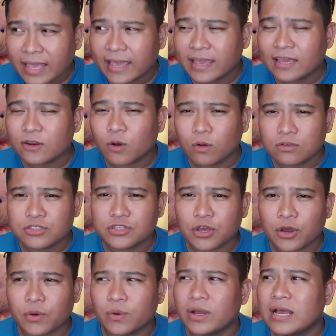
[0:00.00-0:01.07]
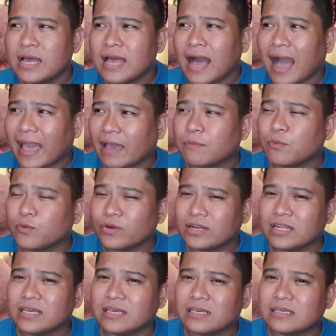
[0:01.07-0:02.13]
And also I am
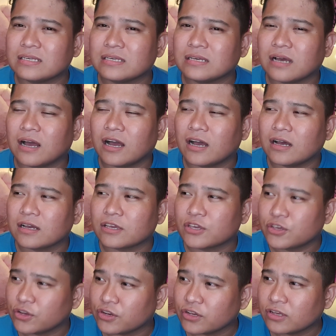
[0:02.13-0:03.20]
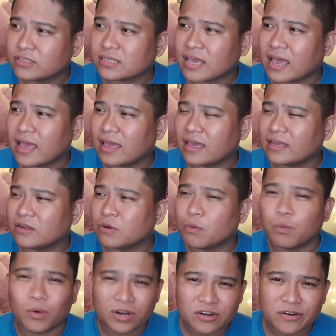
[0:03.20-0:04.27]
really curious and
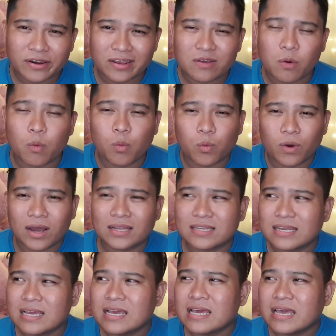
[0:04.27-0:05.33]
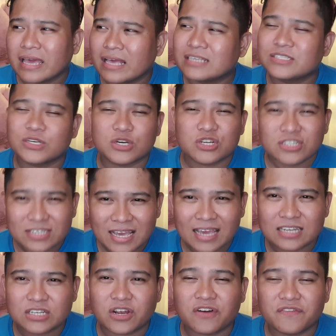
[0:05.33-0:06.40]
wondering what.Is the
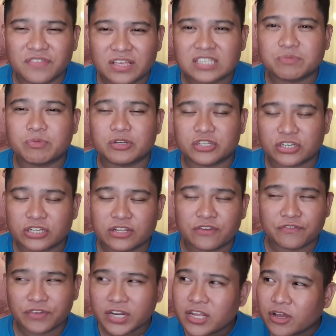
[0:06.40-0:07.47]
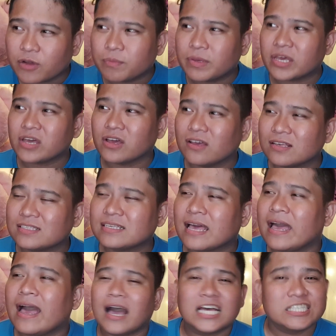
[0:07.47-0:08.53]
content of this particular video, because
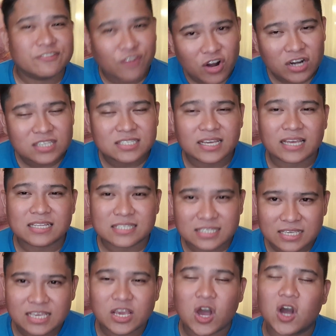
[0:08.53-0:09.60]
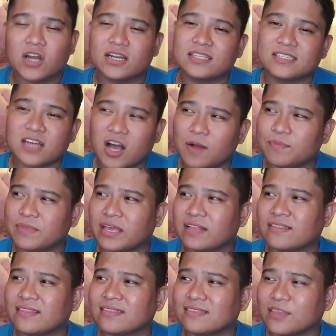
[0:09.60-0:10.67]
as far as I can see on the
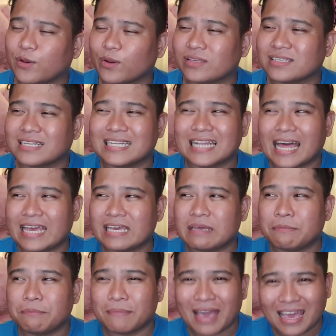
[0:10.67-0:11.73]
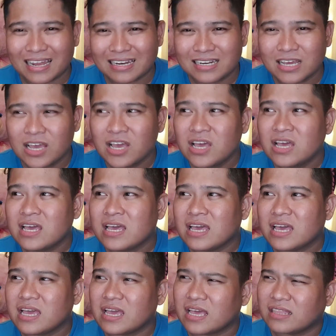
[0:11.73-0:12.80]
thumbnail that there is a lying man,
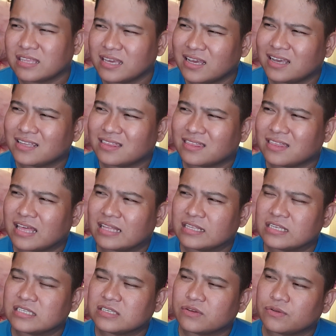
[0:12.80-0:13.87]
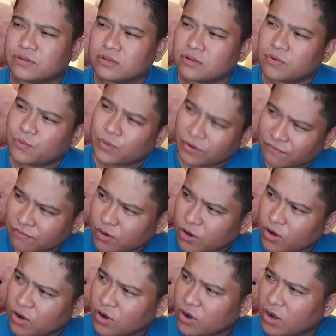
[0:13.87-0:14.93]
I think that is in the river,
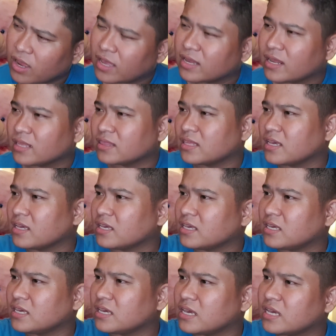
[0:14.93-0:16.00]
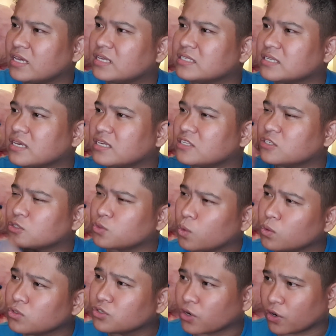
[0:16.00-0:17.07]
and I think he is a
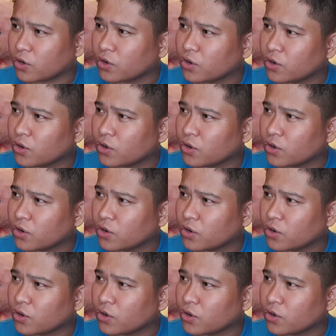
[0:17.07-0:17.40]
soldier.